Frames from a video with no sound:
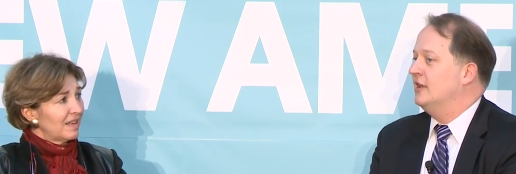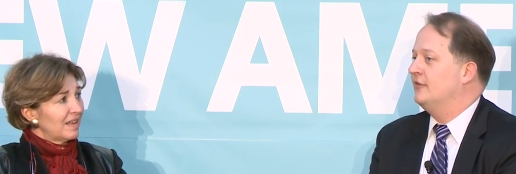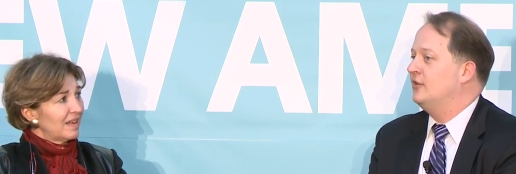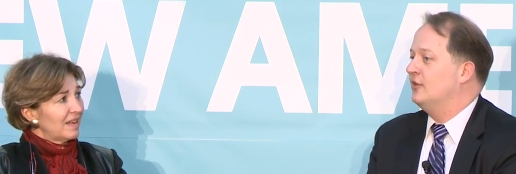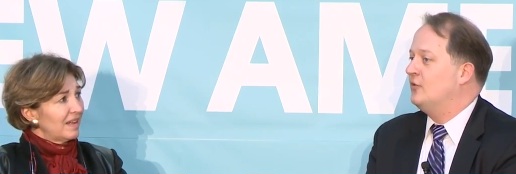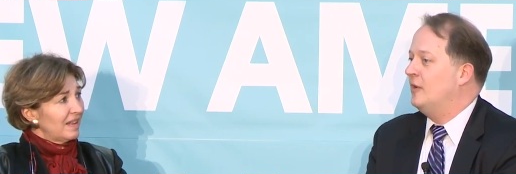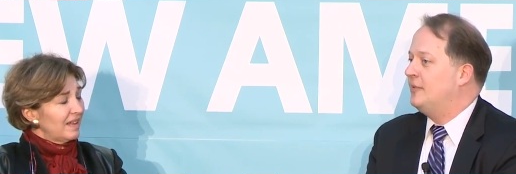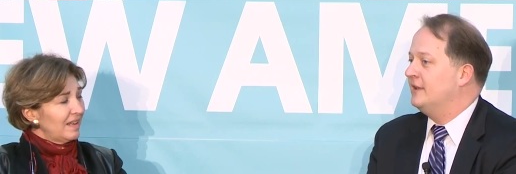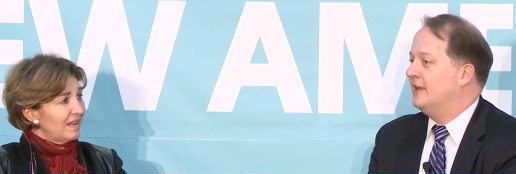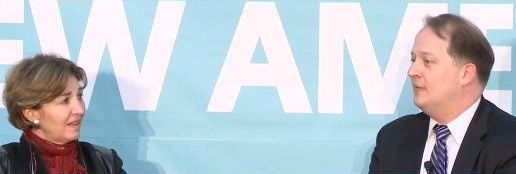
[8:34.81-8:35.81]
Speaker 1: If you're
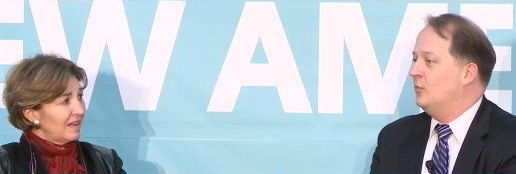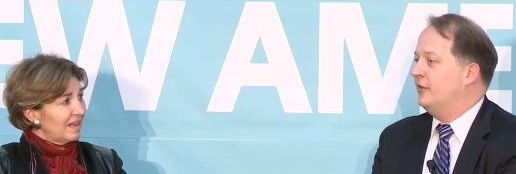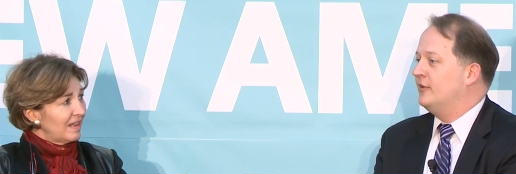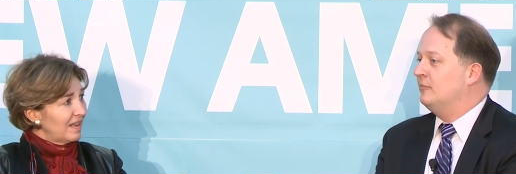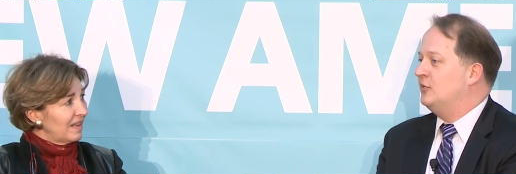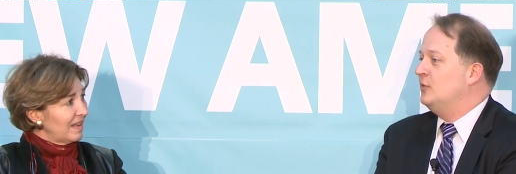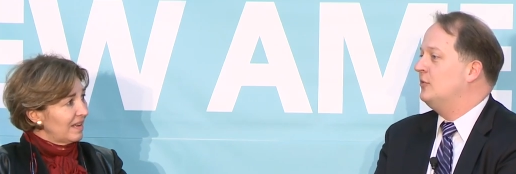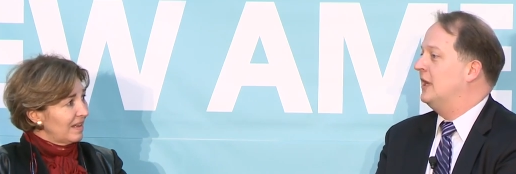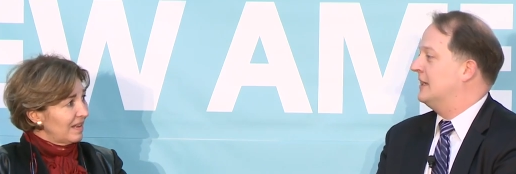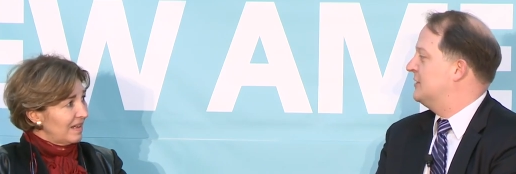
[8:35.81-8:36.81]
equipping them with
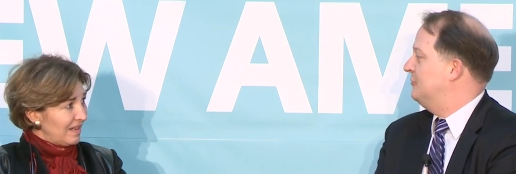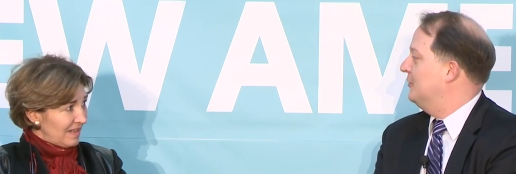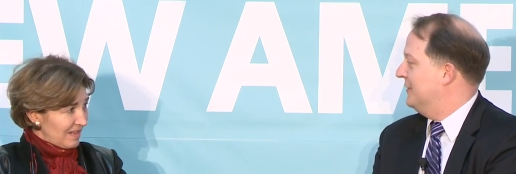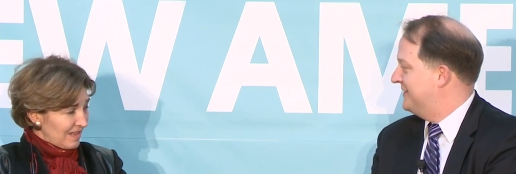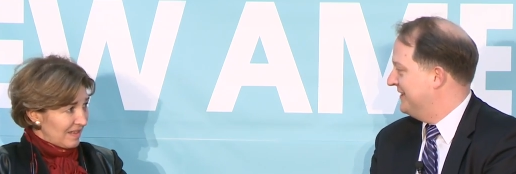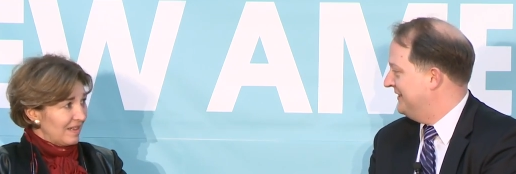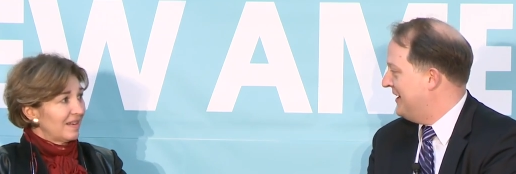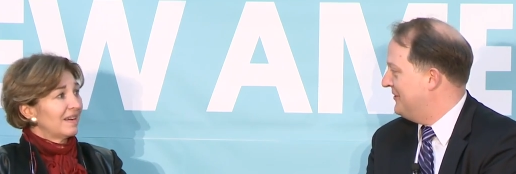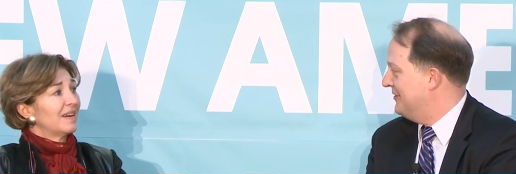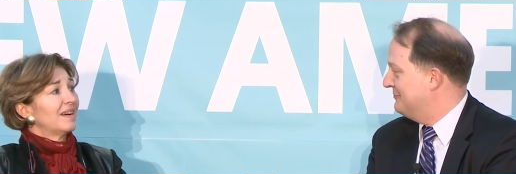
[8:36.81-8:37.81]
computer exploits that
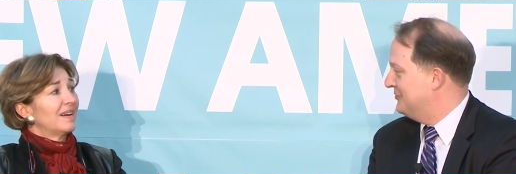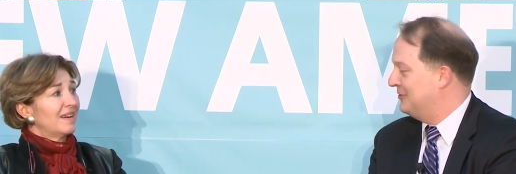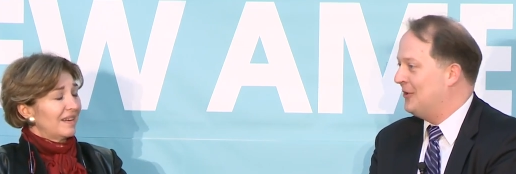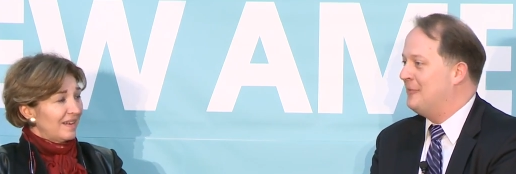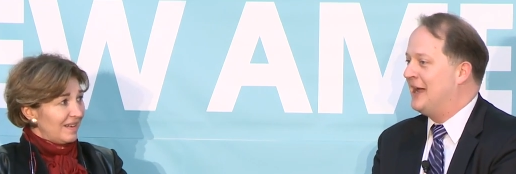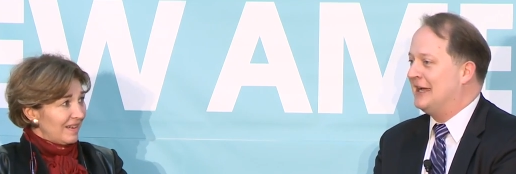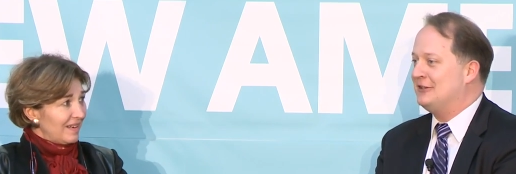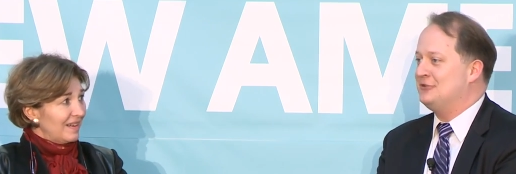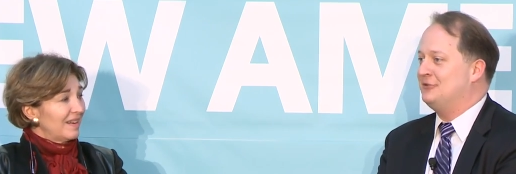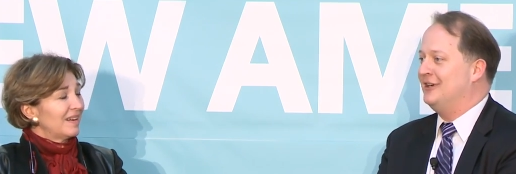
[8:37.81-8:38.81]
allow them to go
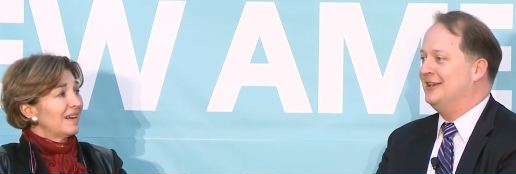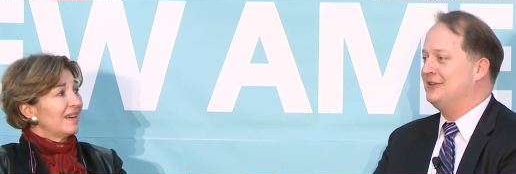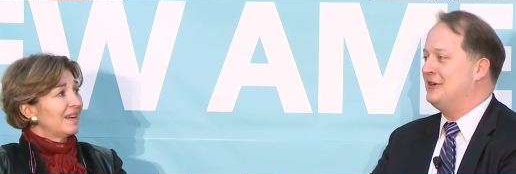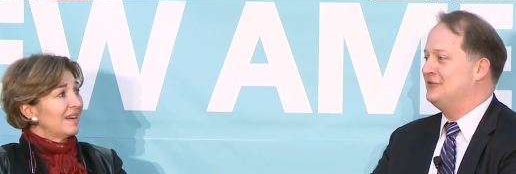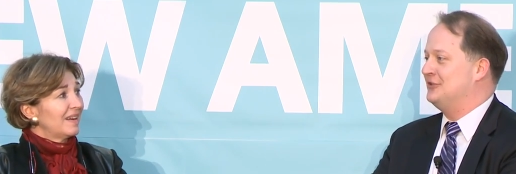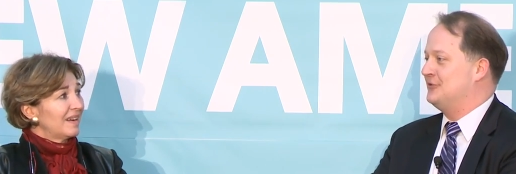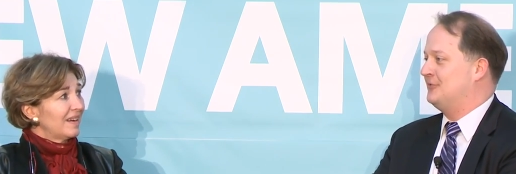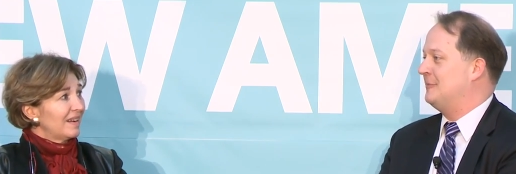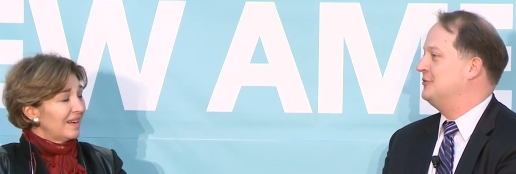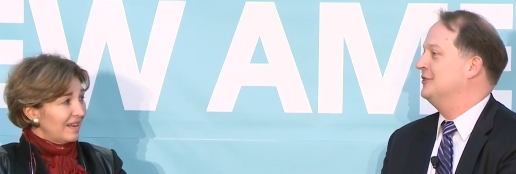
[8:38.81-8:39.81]
back and try and cause
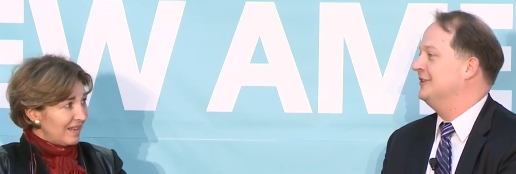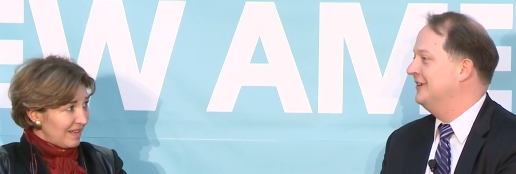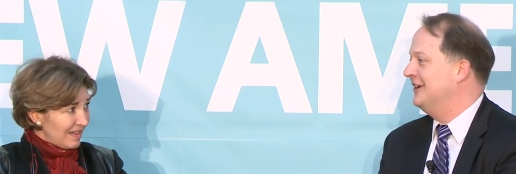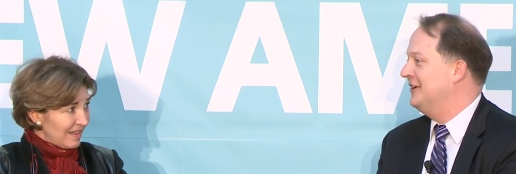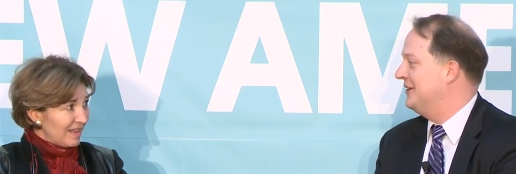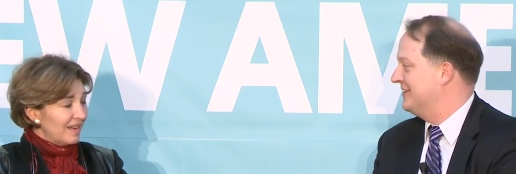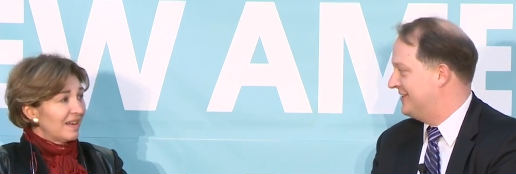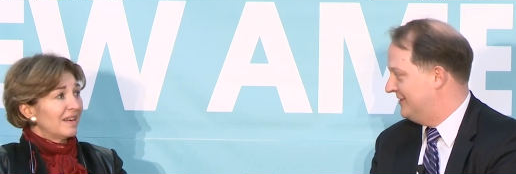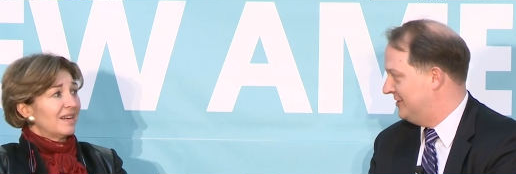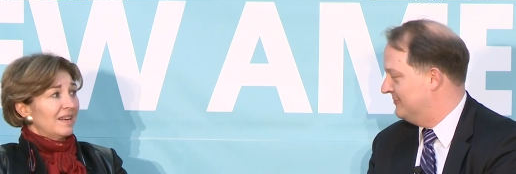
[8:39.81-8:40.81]
disruption on
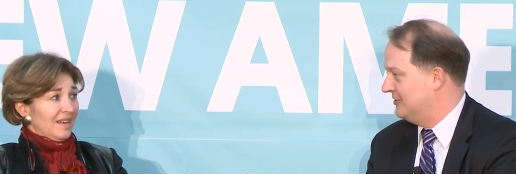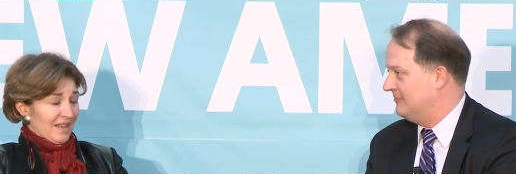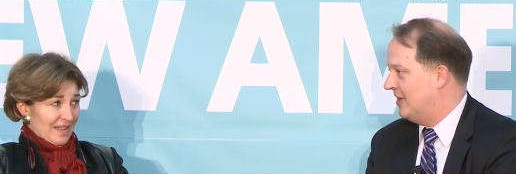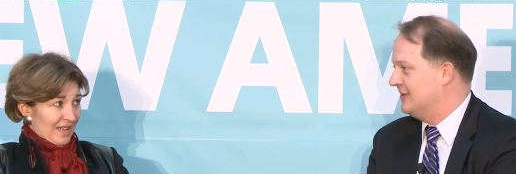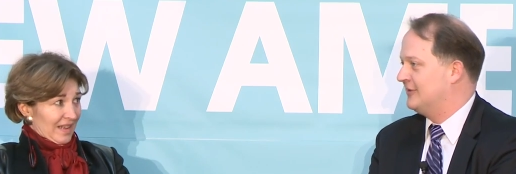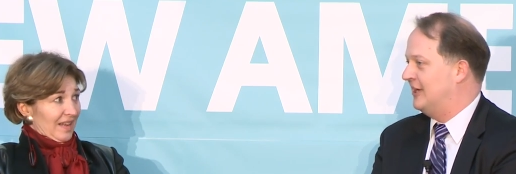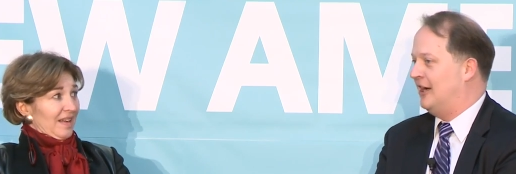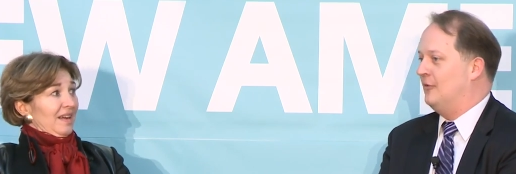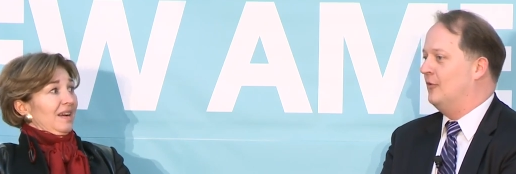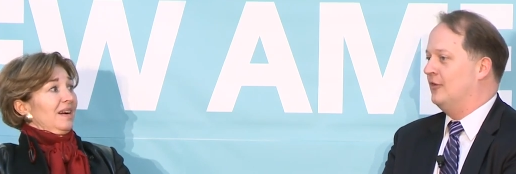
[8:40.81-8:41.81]
systems in
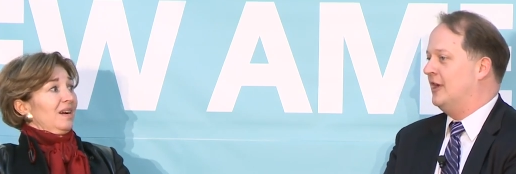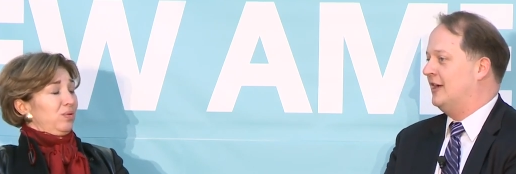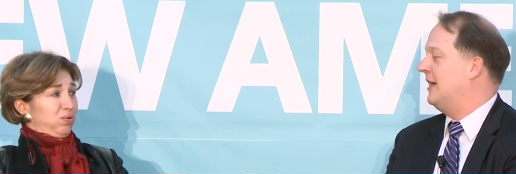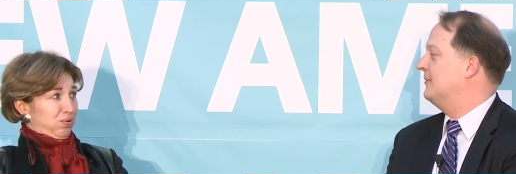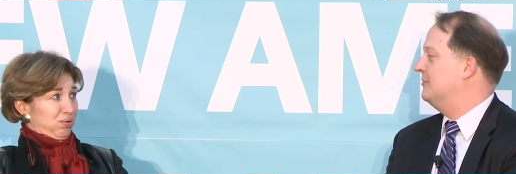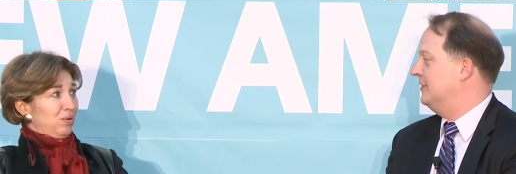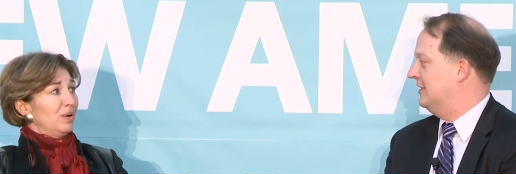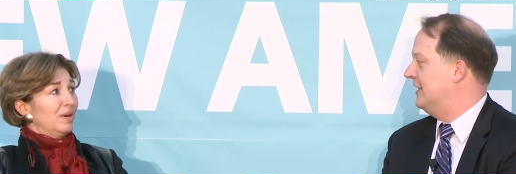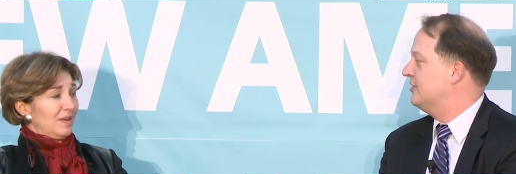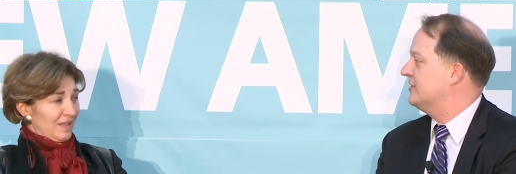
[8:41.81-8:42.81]
Moscow or knock out
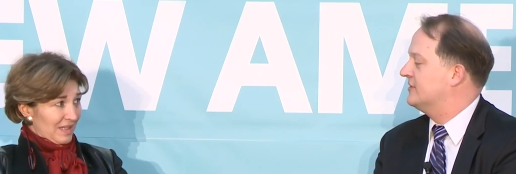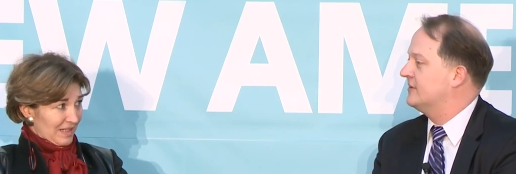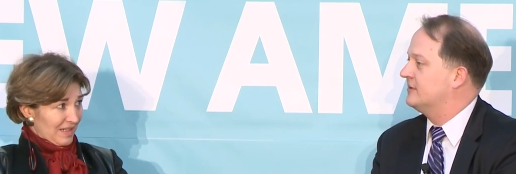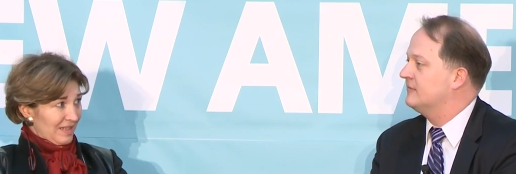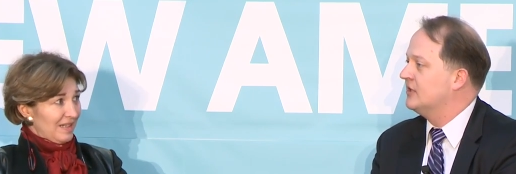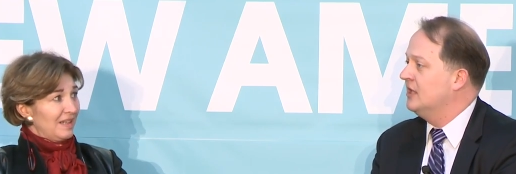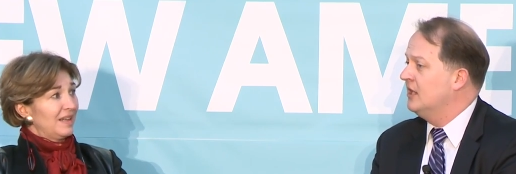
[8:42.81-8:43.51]
communication systems,